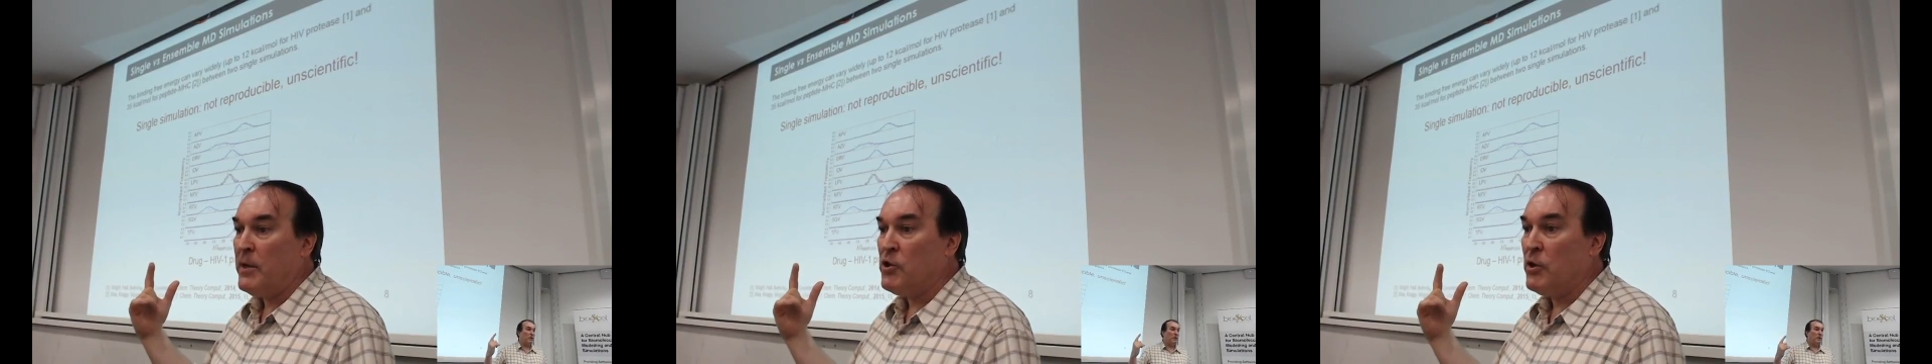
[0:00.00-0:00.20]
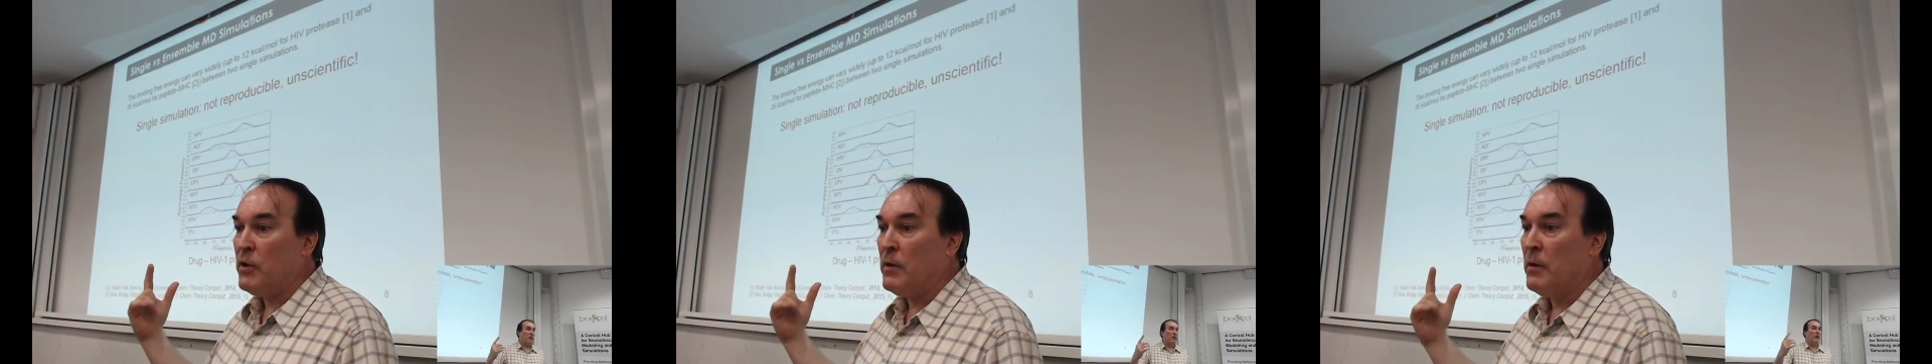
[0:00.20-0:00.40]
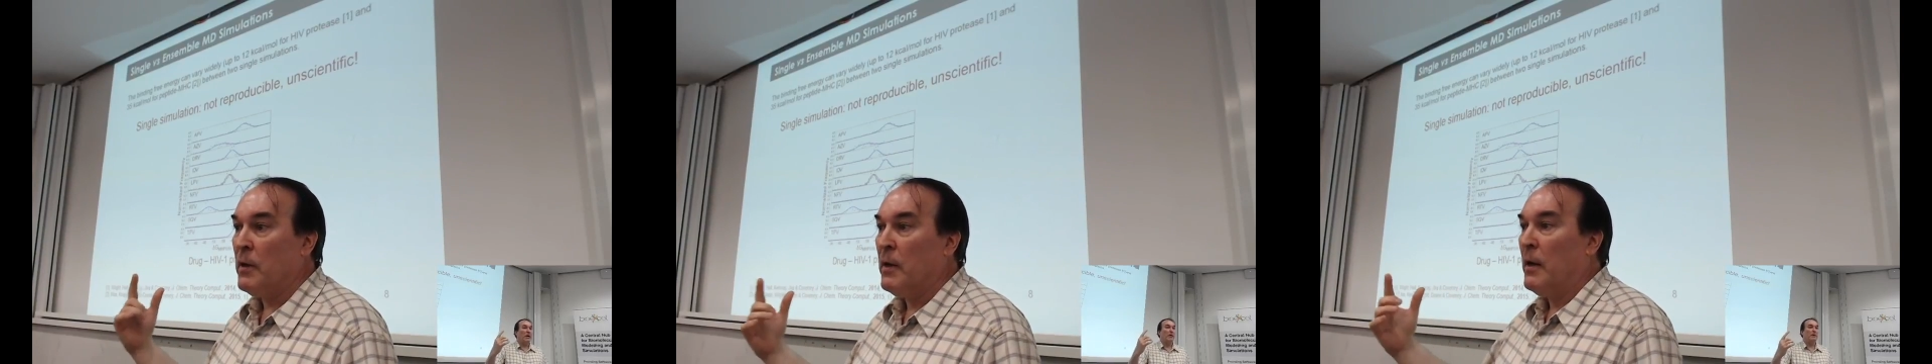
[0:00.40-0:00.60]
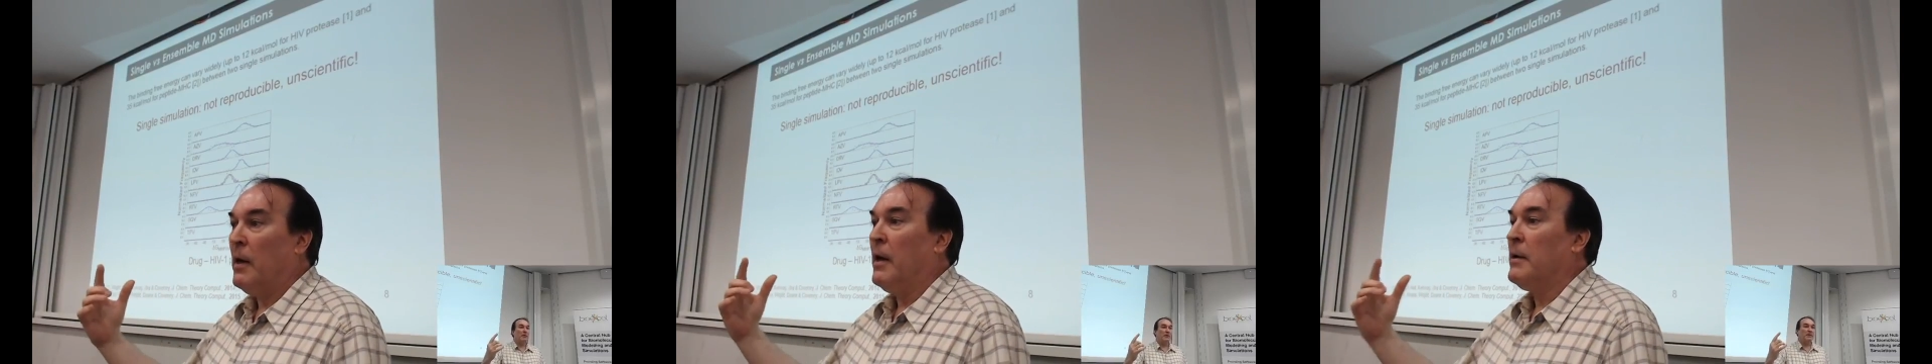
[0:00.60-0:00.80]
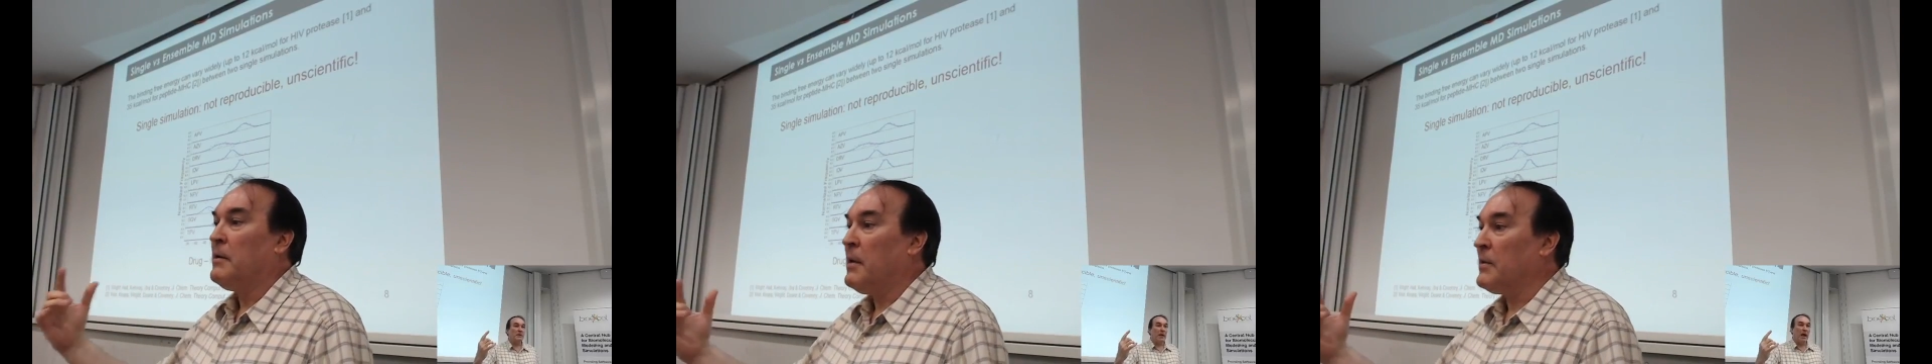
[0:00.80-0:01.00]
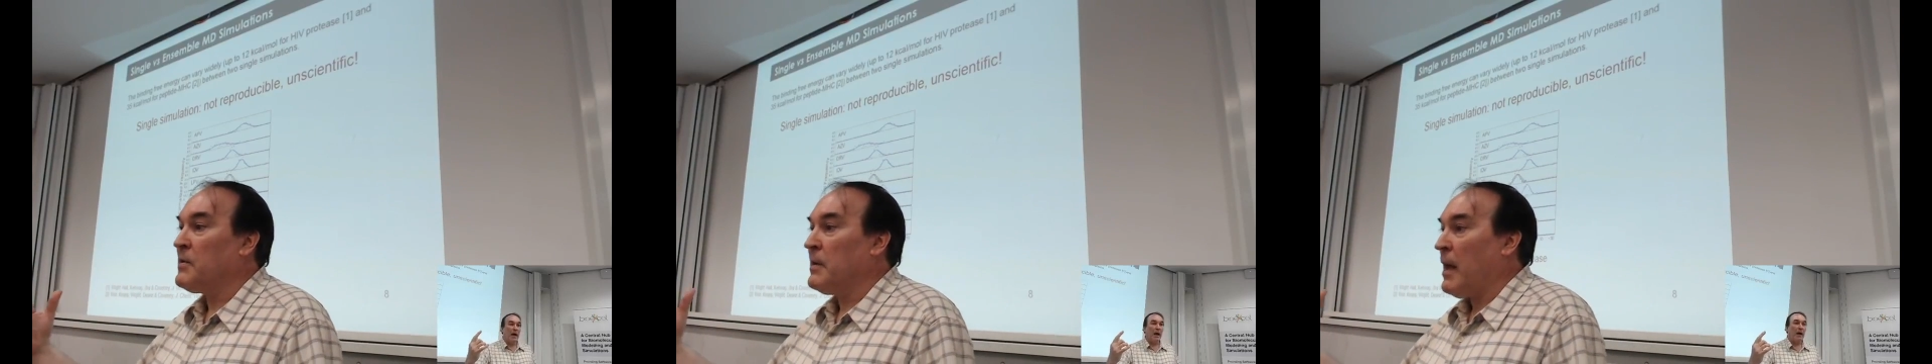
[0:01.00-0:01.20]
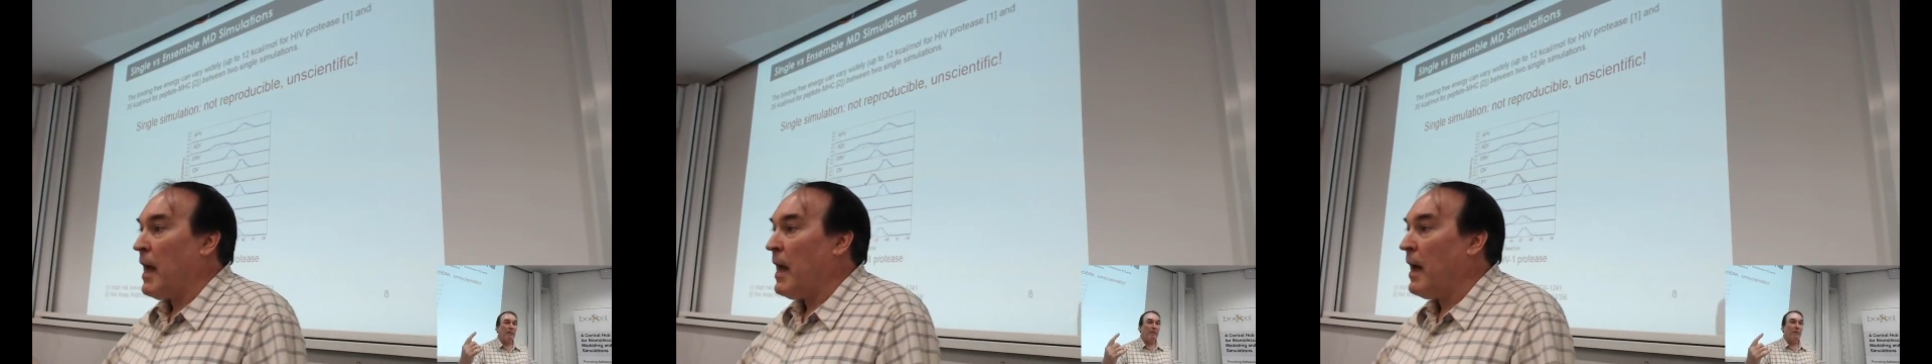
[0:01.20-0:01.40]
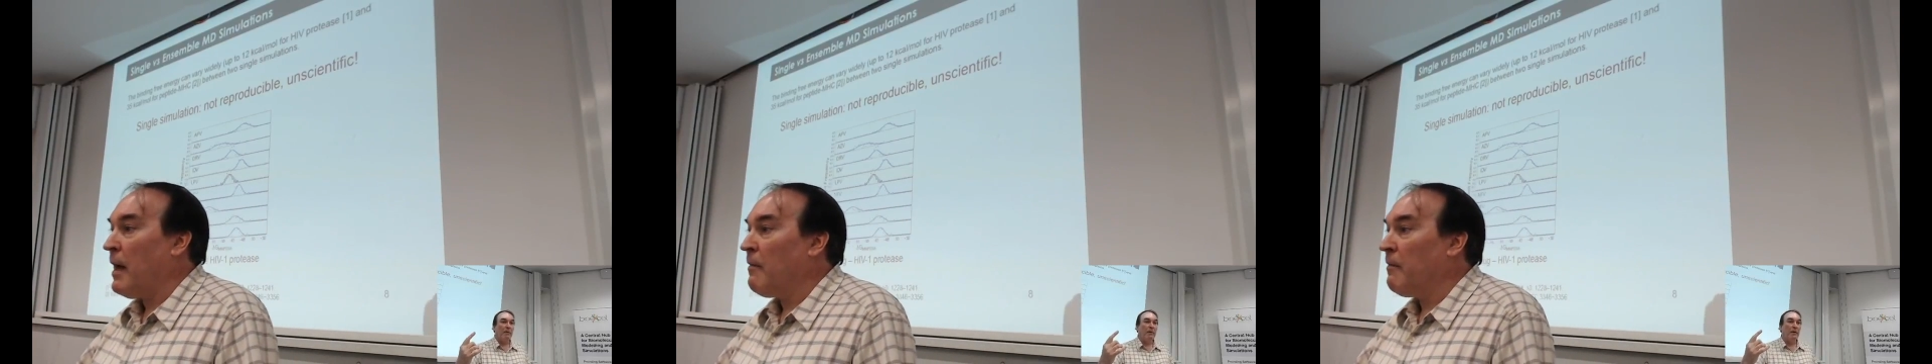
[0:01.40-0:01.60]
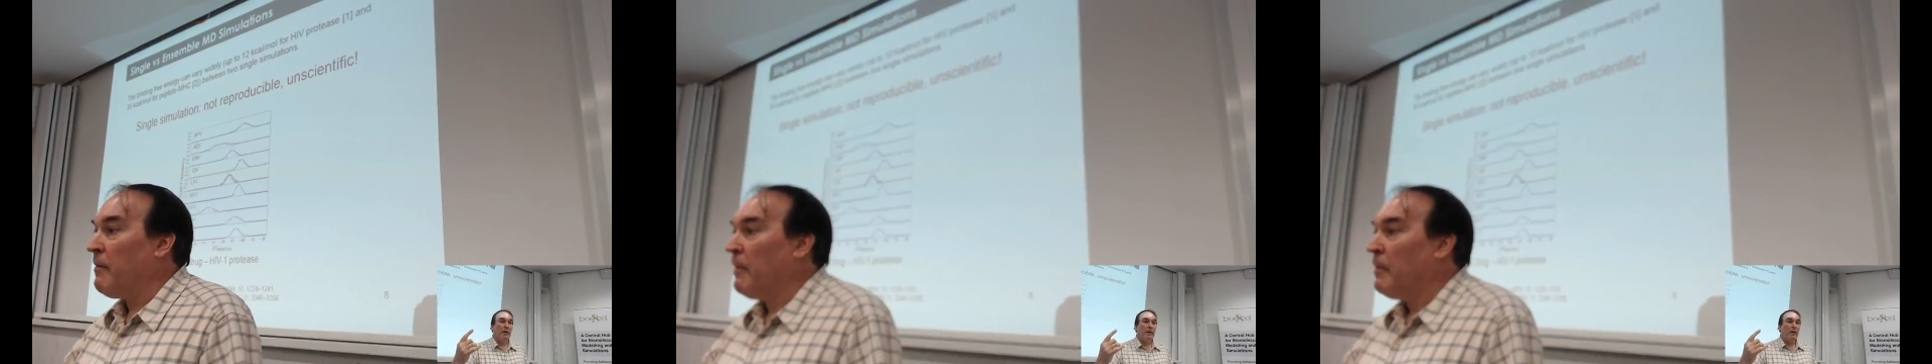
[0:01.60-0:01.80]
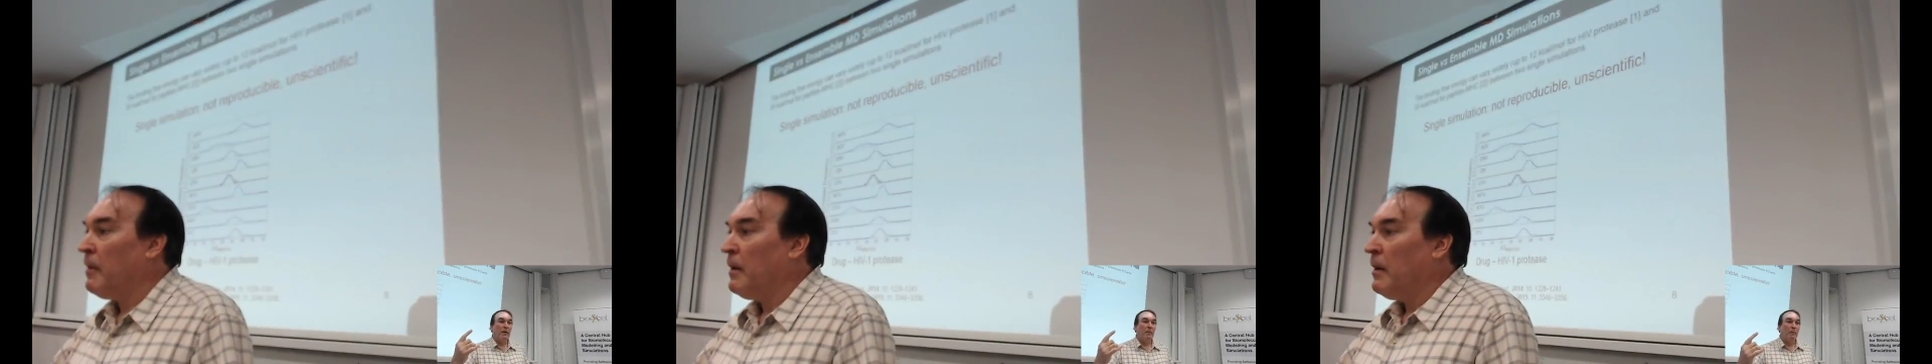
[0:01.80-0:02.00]
doesn't have
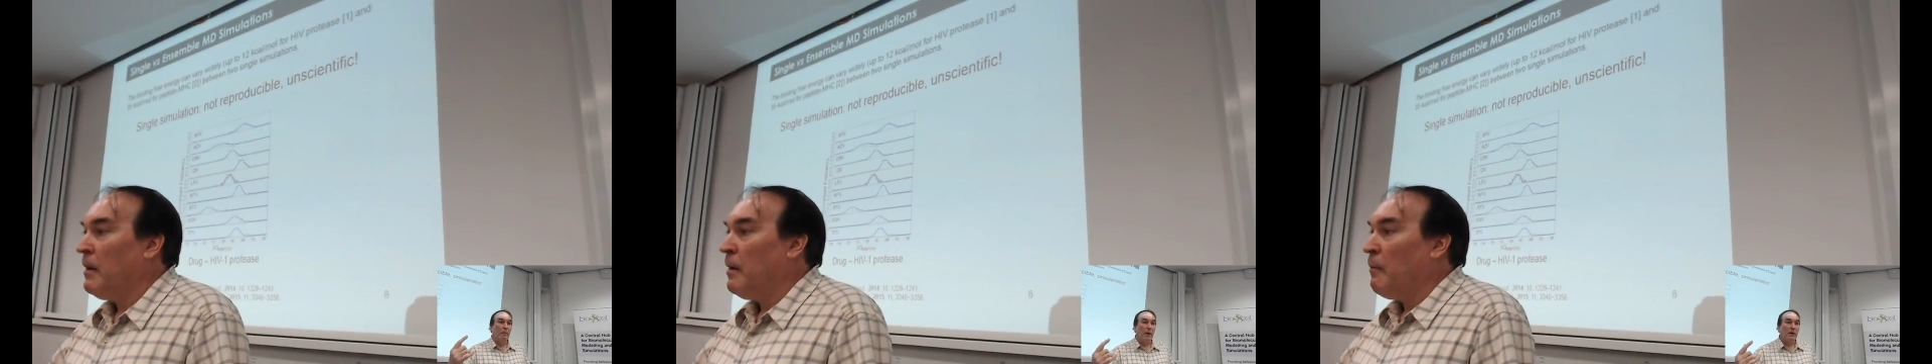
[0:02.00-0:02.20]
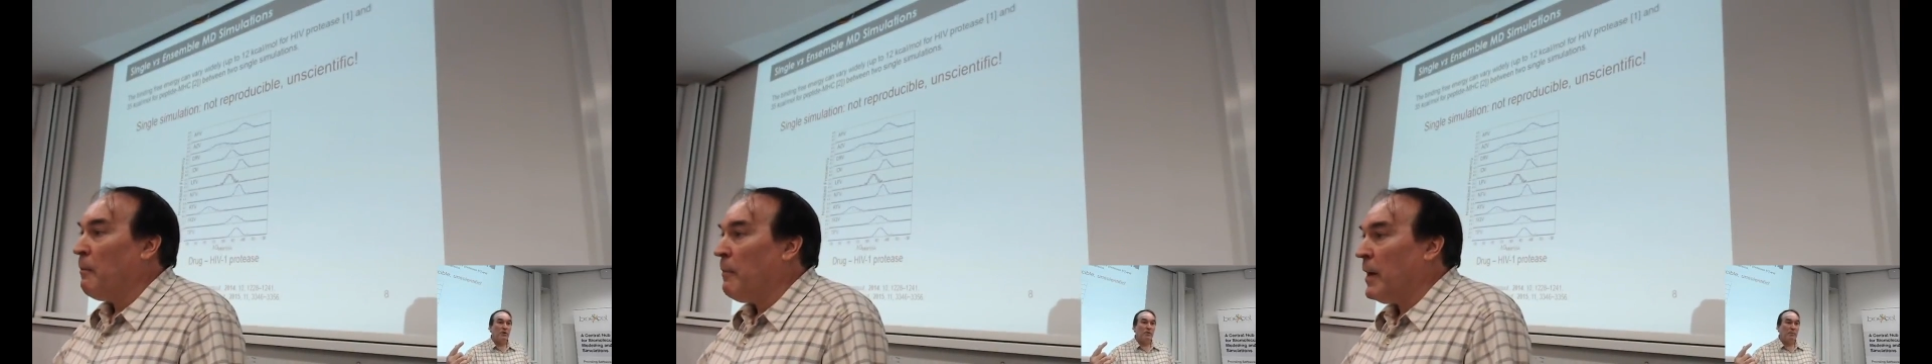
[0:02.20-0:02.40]
much value.